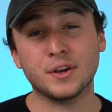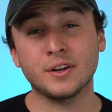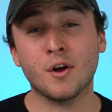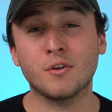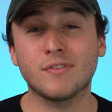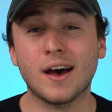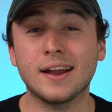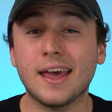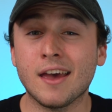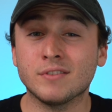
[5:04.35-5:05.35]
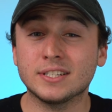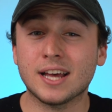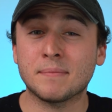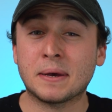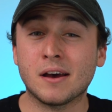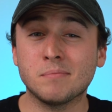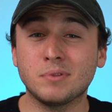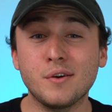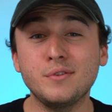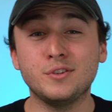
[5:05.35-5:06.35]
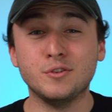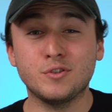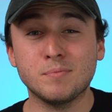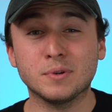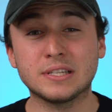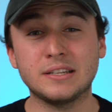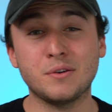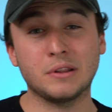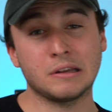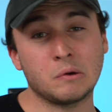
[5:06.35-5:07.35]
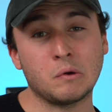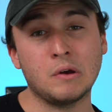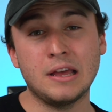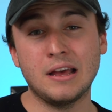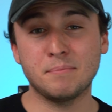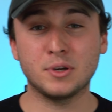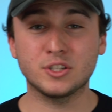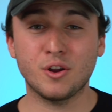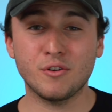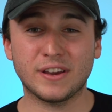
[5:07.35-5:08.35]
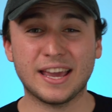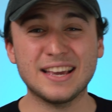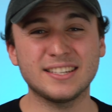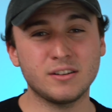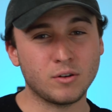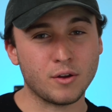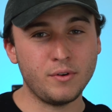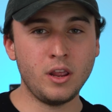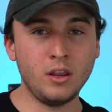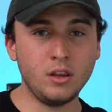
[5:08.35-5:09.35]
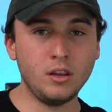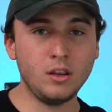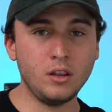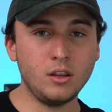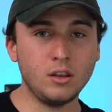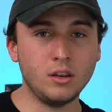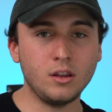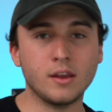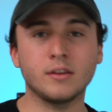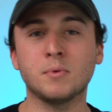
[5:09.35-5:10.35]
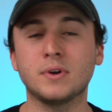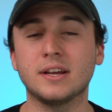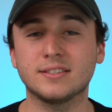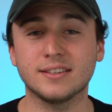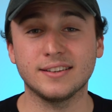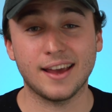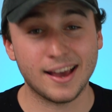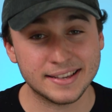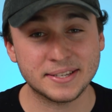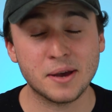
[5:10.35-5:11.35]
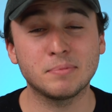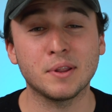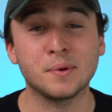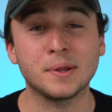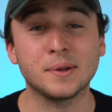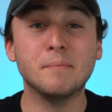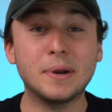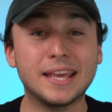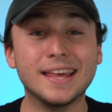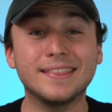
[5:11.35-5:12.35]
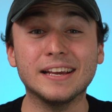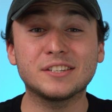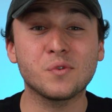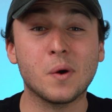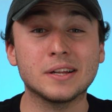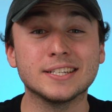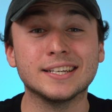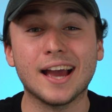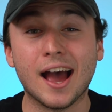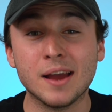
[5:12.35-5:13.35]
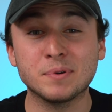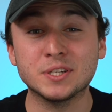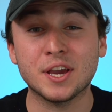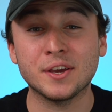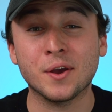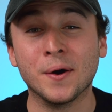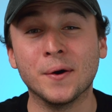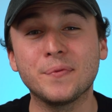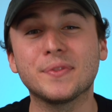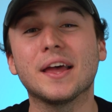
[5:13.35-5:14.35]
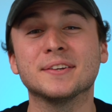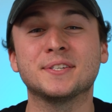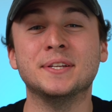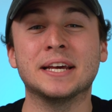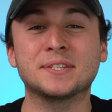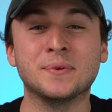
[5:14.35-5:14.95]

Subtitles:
get notified every time I upload. YouTube will send you a little push notification. It'll go ding. Your boy Dustin has uploaded. But again, thanks for watching. I appreciate y'all. I'll see you next